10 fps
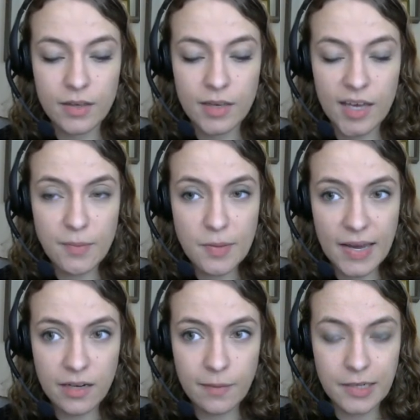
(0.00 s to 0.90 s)
I'll be
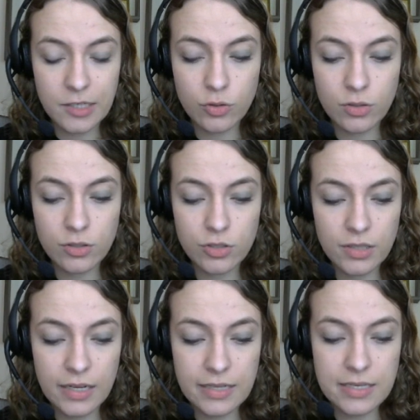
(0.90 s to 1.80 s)
back in a minute, George.
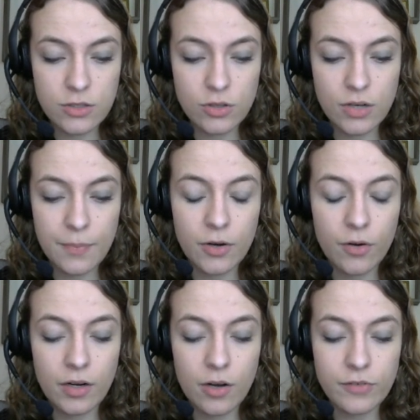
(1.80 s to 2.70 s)
Nancy stood up and
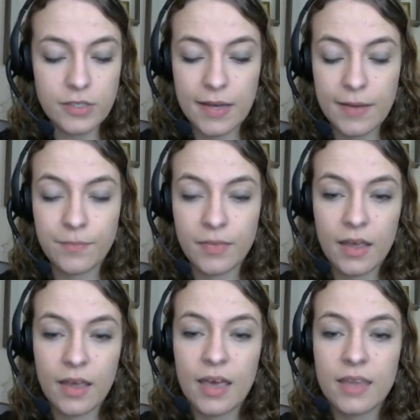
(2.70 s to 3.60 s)
hurried over to him.
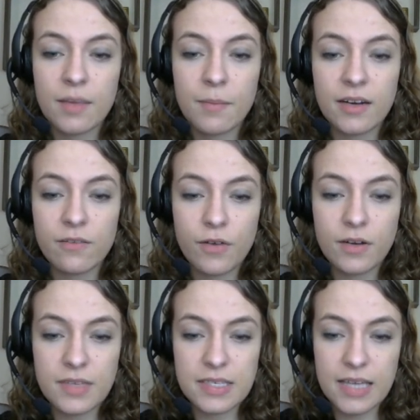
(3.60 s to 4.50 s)
They met in front
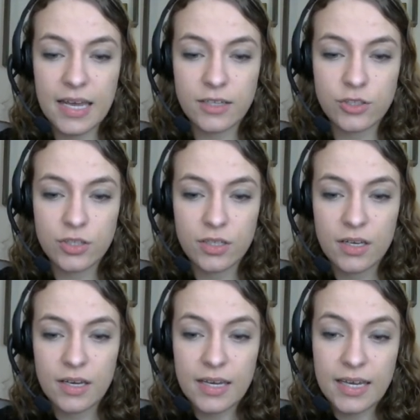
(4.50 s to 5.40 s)
of the stage.
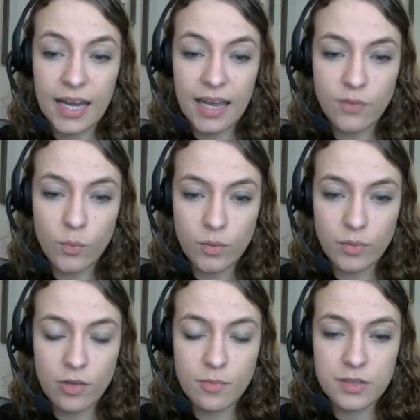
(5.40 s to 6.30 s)
Can I have a word
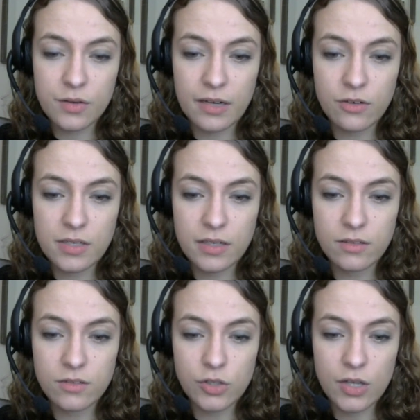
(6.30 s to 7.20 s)
with you, Mr. Anderson?
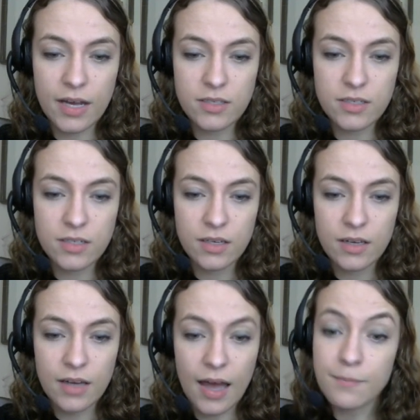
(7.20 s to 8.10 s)
She asked.
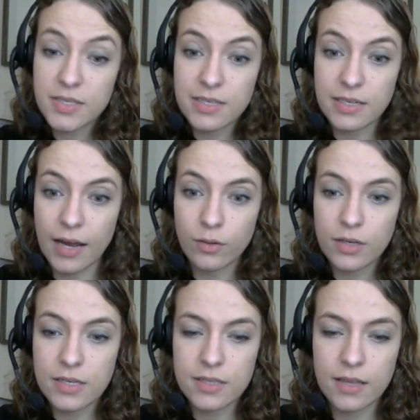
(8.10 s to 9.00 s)
I'm busy now,
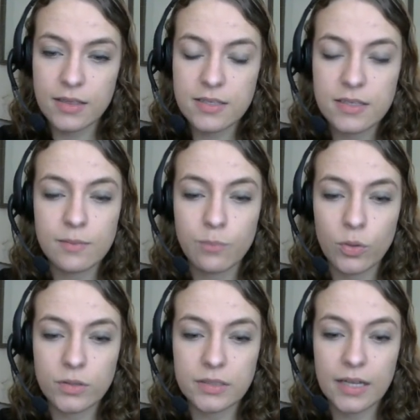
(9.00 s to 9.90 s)
he said. This is
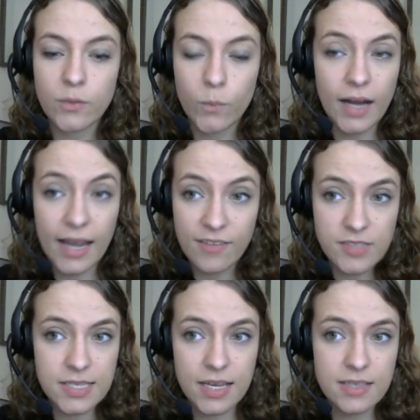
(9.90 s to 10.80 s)
important, and what I have
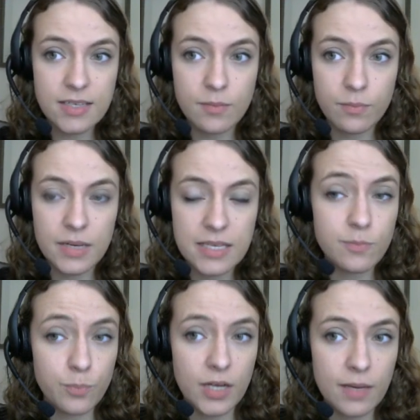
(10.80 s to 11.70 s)
to say is
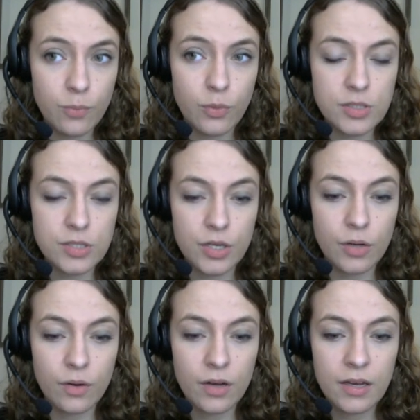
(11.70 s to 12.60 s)
pretty important,
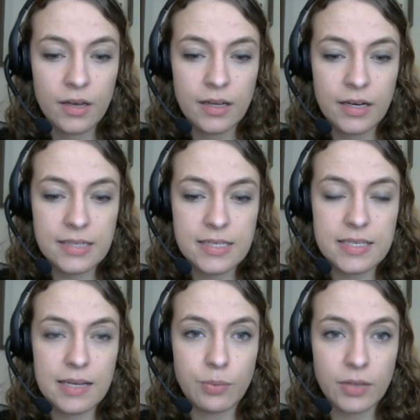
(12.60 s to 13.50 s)
too. Nancy
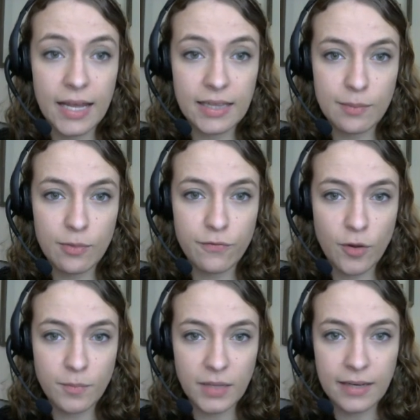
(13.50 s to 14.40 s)
said politely but
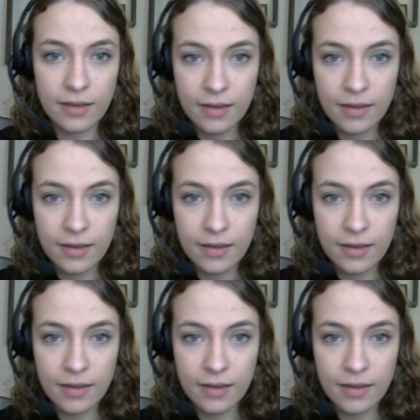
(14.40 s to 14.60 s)
firmly.